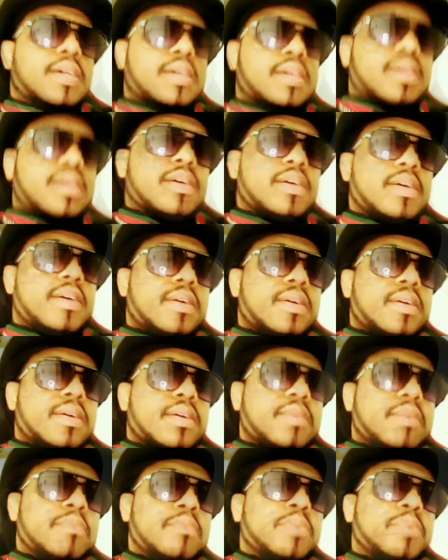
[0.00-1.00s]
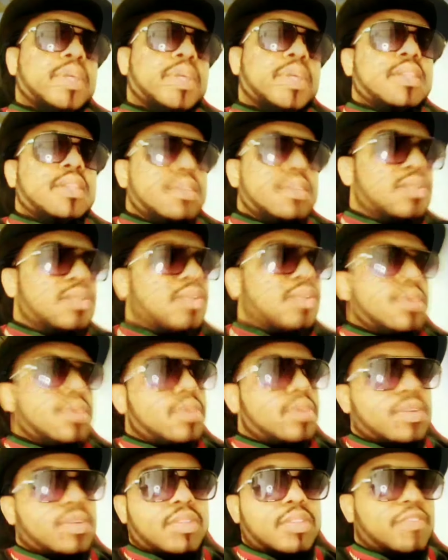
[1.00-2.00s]
But you know, the first
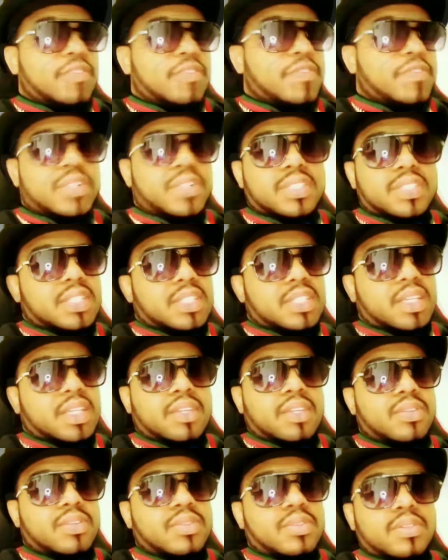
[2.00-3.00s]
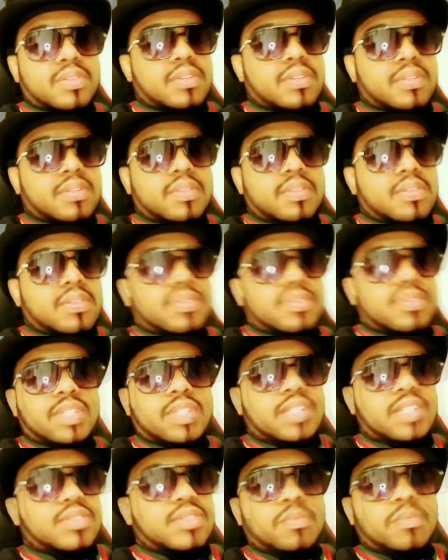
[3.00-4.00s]
thing you need to be
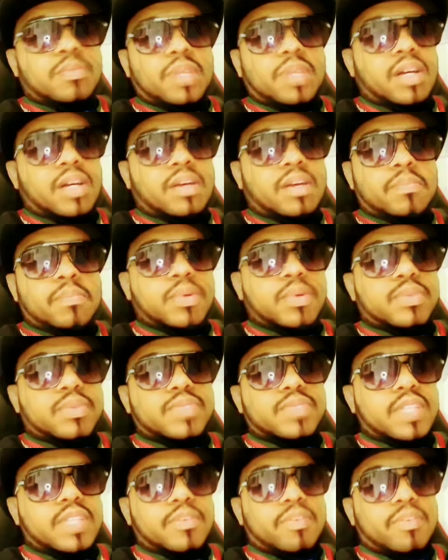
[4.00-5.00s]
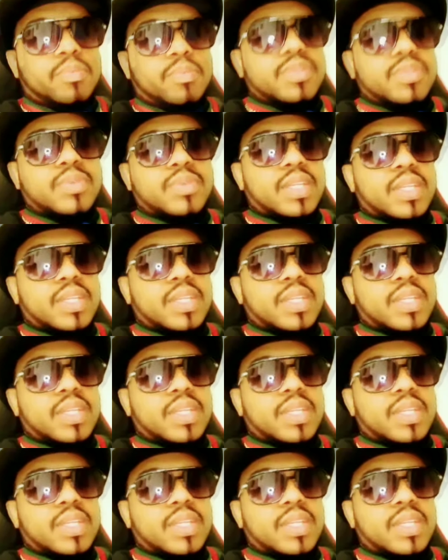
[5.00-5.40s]
humble. Vous avez besoin d'être humble.